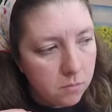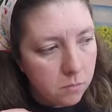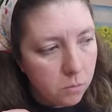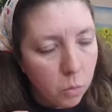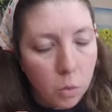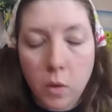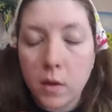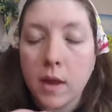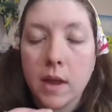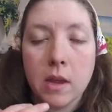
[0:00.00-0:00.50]

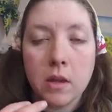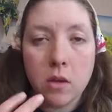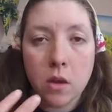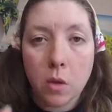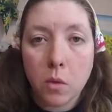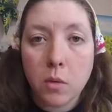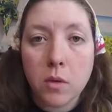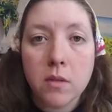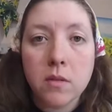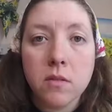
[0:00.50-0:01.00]
will get
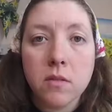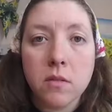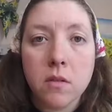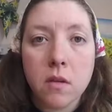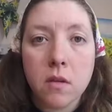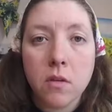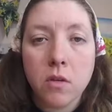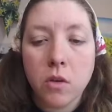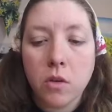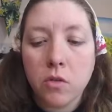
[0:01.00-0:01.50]
noticed
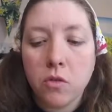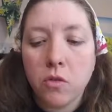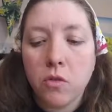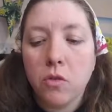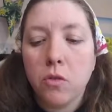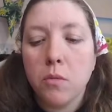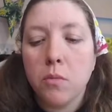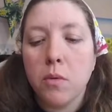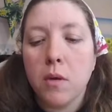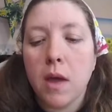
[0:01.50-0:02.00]
on
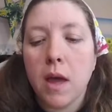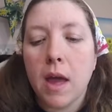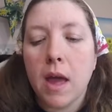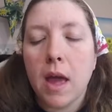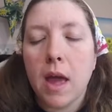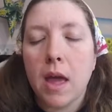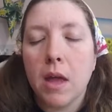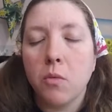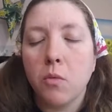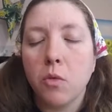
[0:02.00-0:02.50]
YouTube
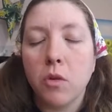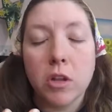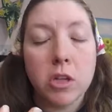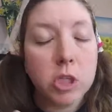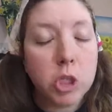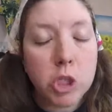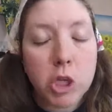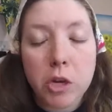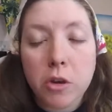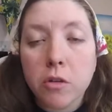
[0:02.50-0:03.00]
and will get
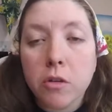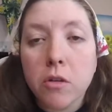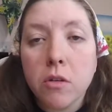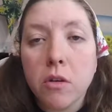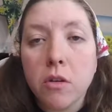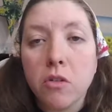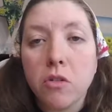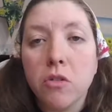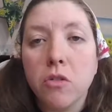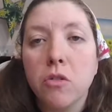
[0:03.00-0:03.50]
shared on
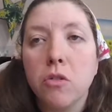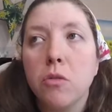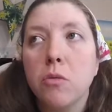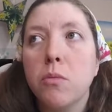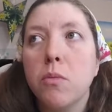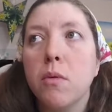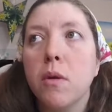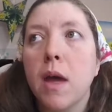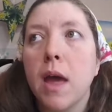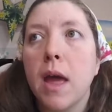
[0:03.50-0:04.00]

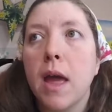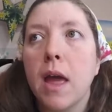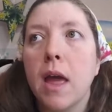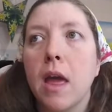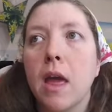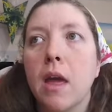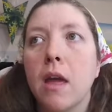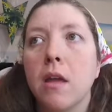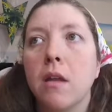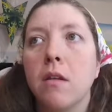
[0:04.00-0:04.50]
YouTube
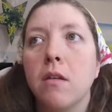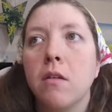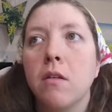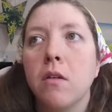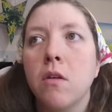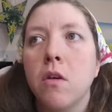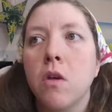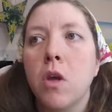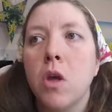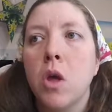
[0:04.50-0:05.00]
and
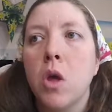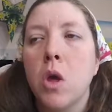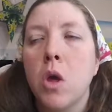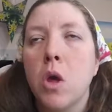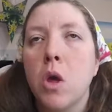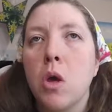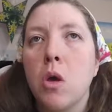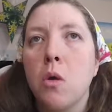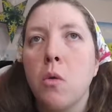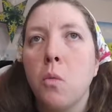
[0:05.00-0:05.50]

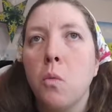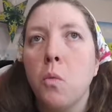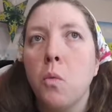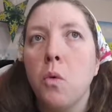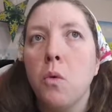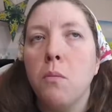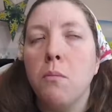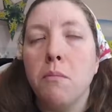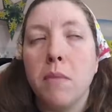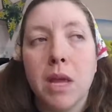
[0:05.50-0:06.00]

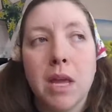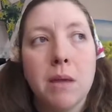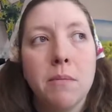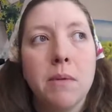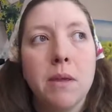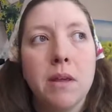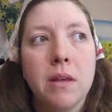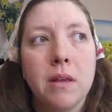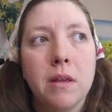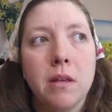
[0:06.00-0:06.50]
will
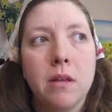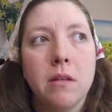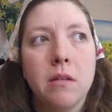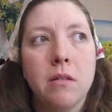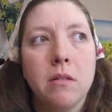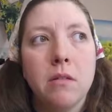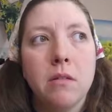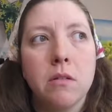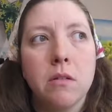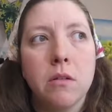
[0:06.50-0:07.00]
maybe
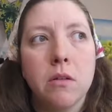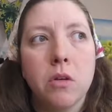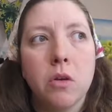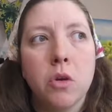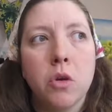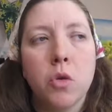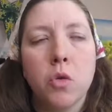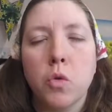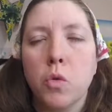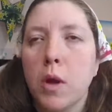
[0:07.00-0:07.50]

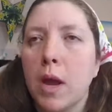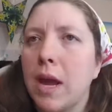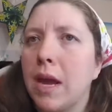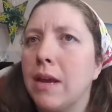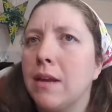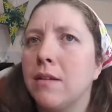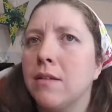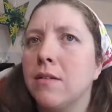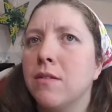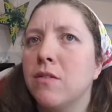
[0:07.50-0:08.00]

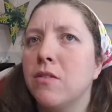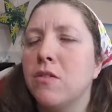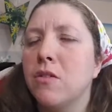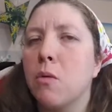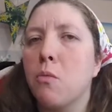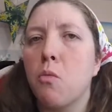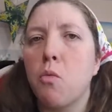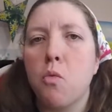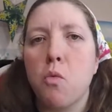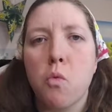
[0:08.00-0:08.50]
create
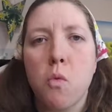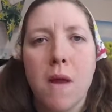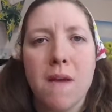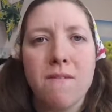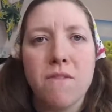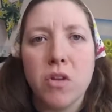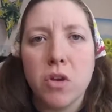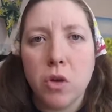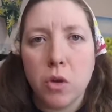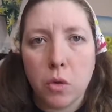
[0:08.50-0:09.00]
some
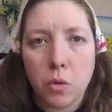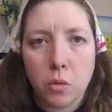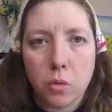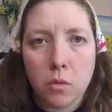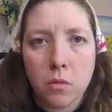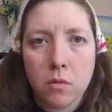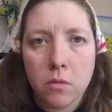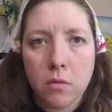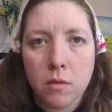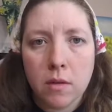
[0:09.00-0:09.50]
revenue
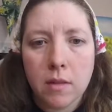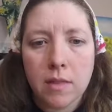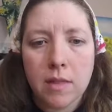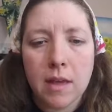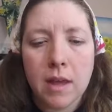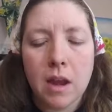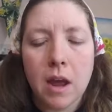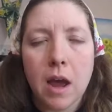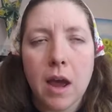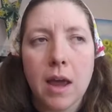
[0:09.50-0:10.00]

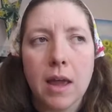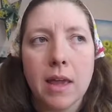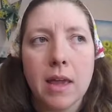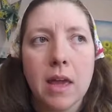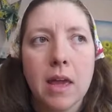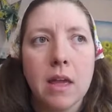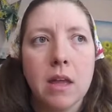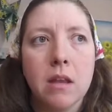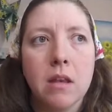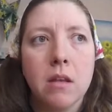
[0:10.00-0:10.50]
that I
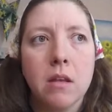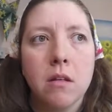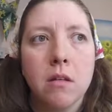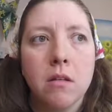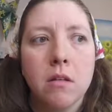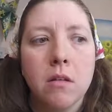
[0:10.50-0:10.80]
can